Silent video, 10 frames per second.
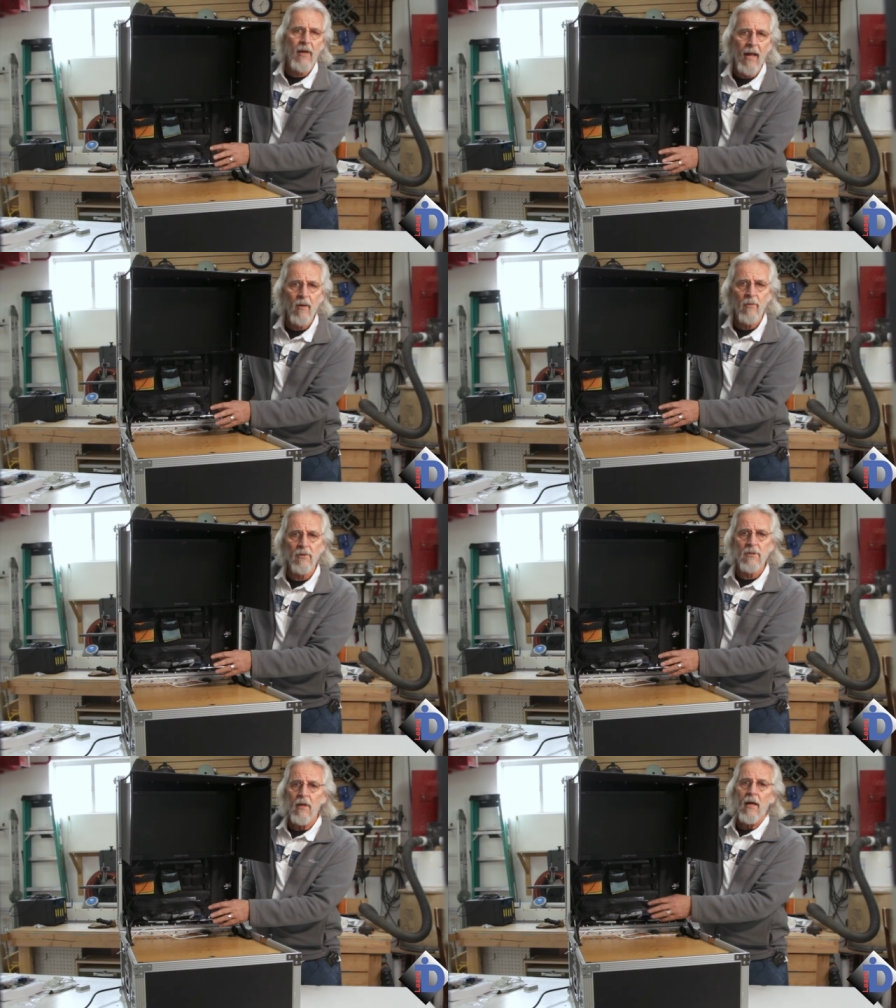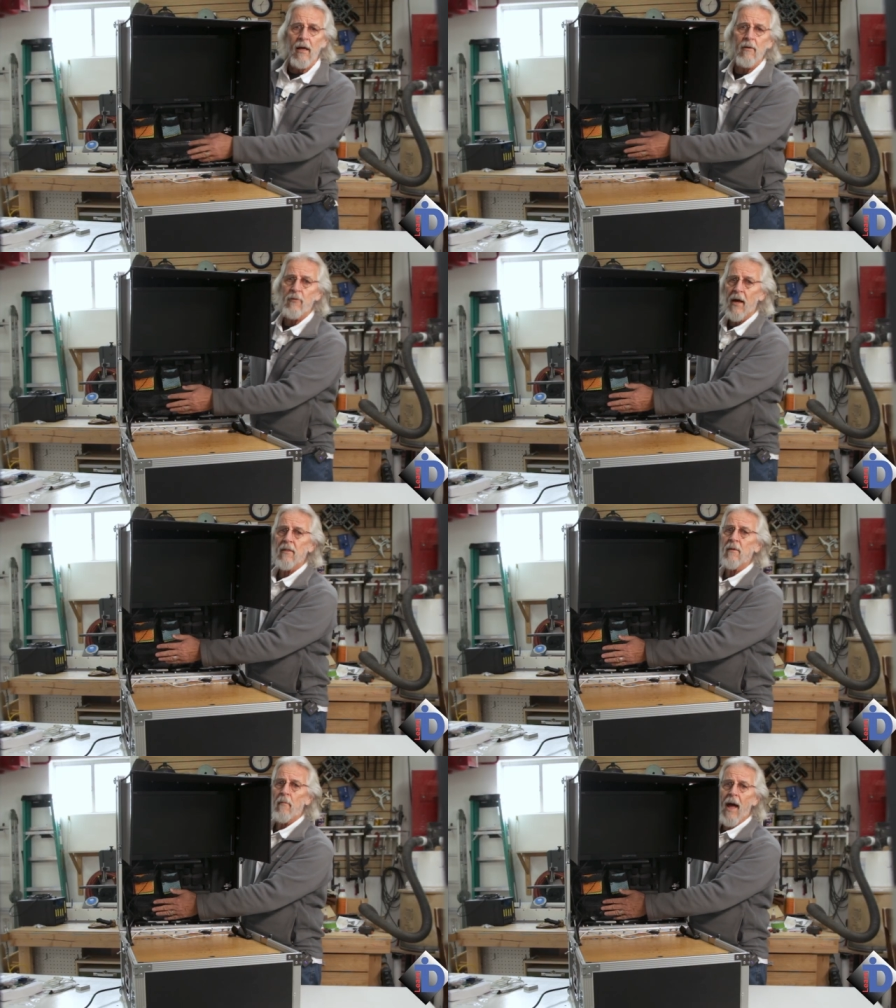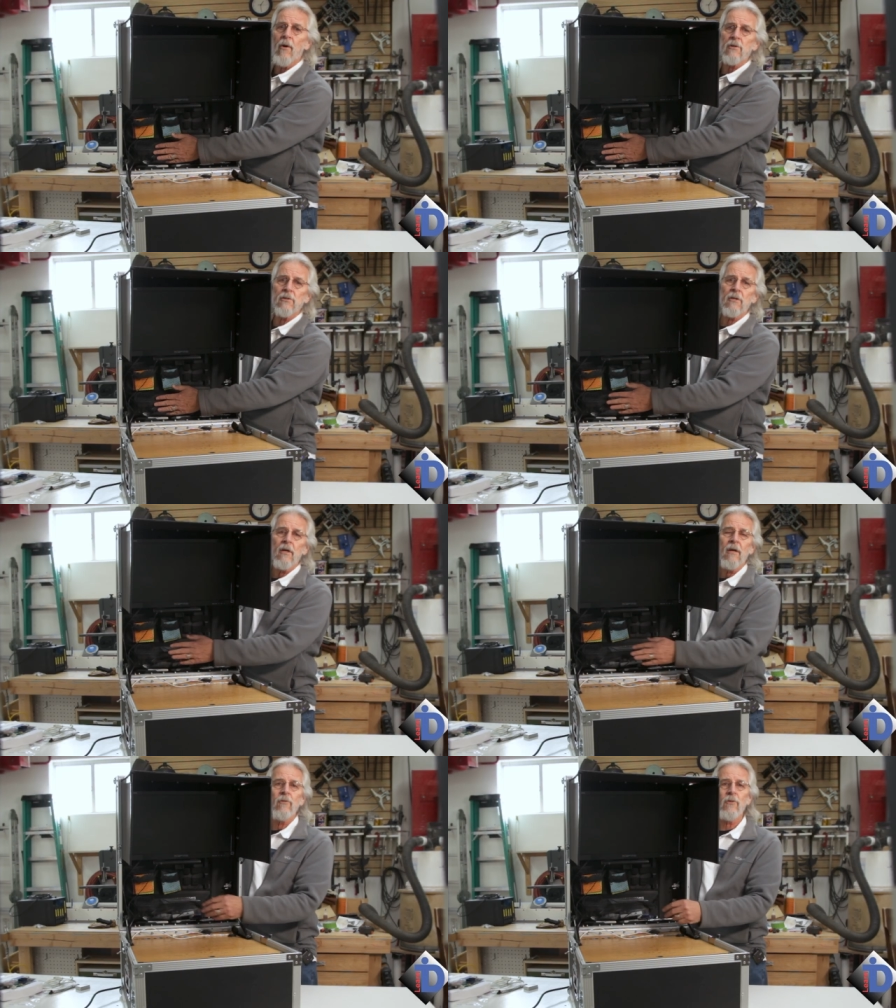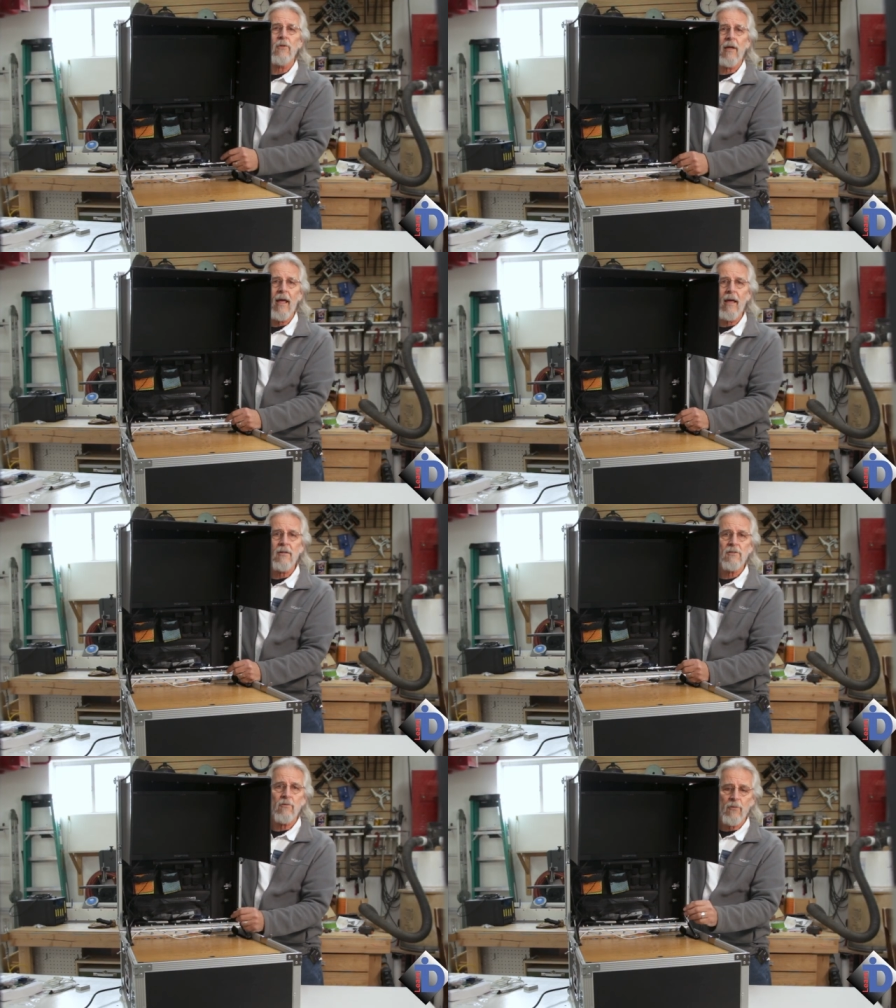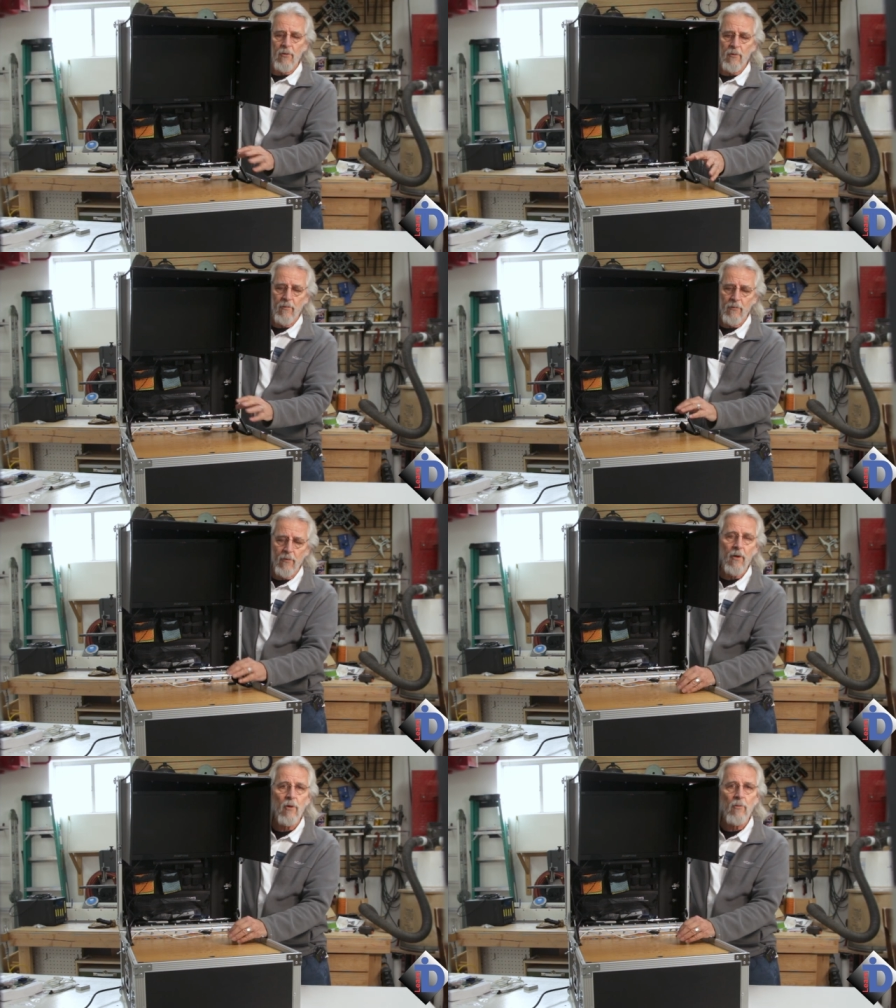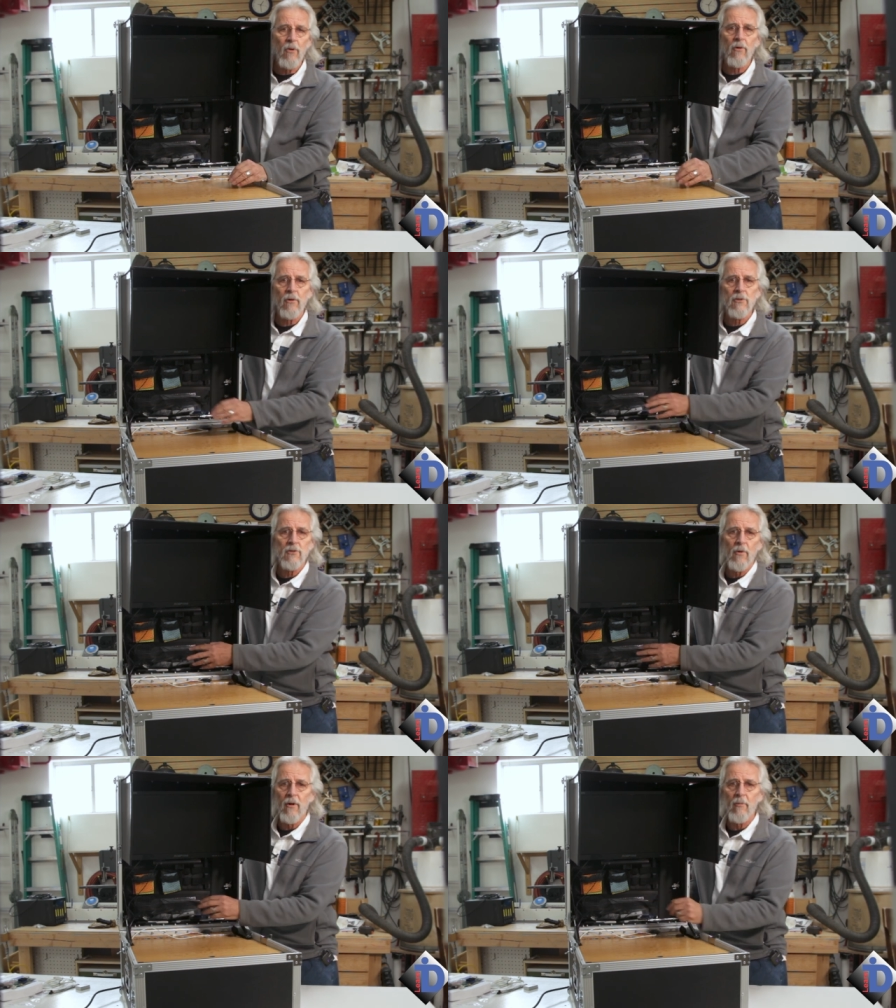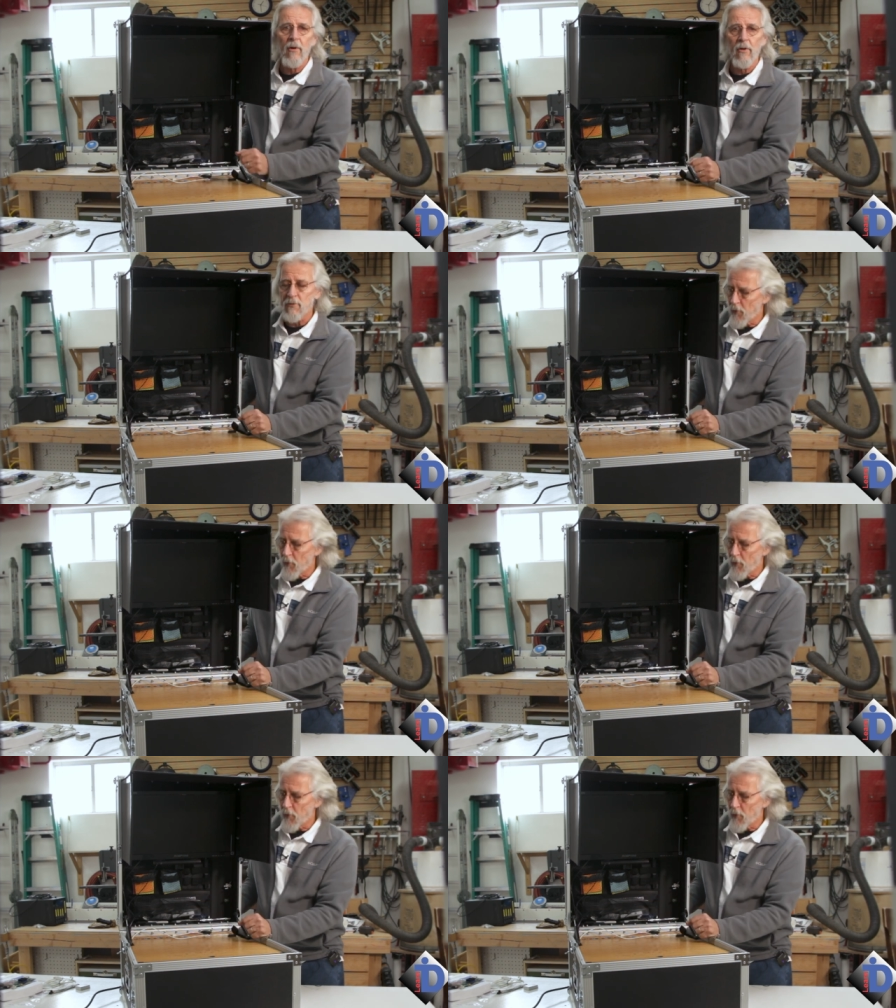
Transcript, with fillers: cables. And in fact, the mouse for the case and for the for the computer is stored up here as